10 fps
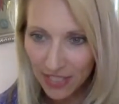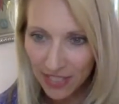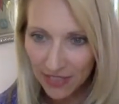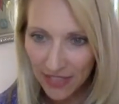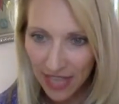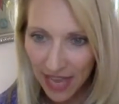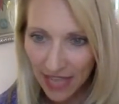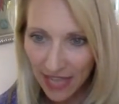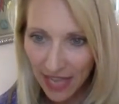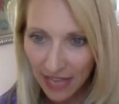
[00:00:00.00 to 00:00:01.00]
Steve
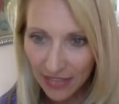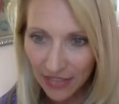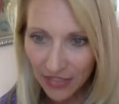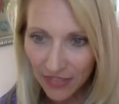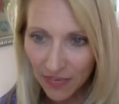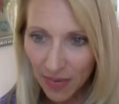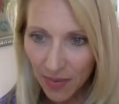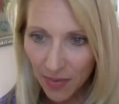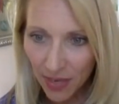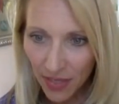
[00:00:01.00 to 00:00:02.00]
says, I learned it from my
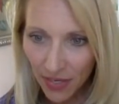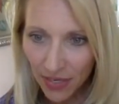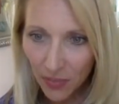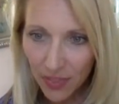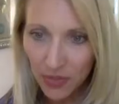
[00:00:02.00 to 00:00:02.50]
brother and